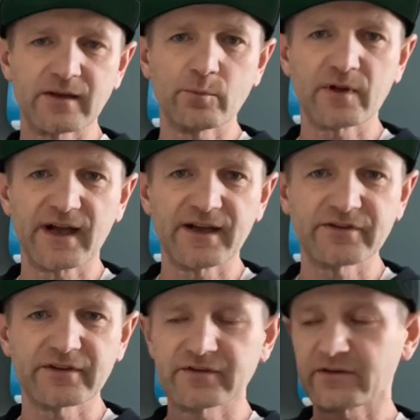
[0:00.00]
in
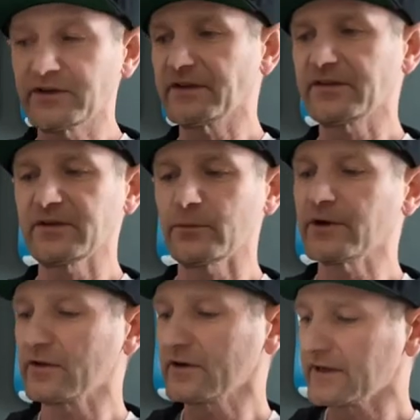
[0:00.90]
plastic so you can see what
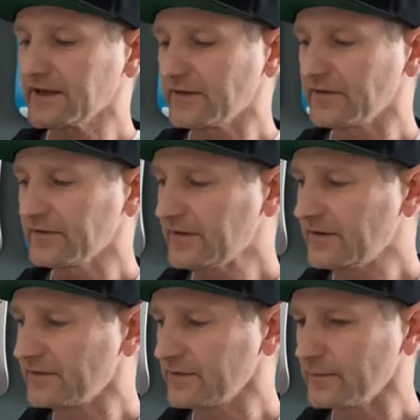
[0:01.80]
it looked like in the
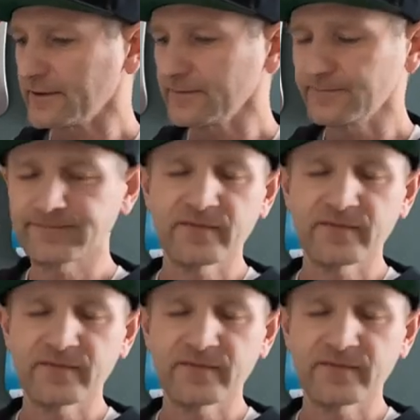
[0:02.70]
sleeve as well.